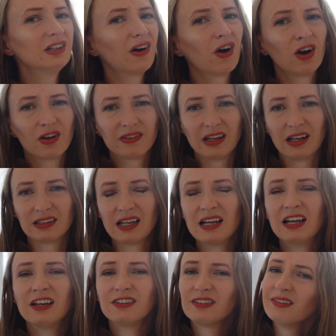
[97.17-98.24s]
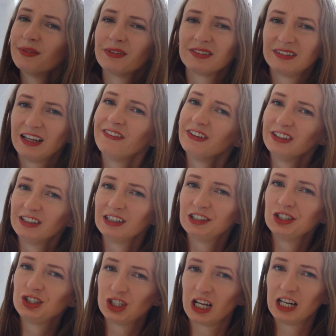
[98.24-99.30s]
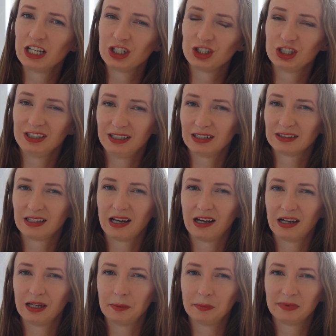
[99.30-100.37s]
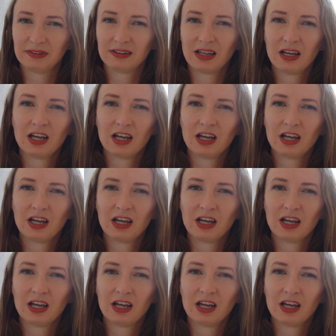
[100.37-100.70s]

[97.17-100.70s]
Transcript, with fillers: all of that, so it was definitely challenging at times.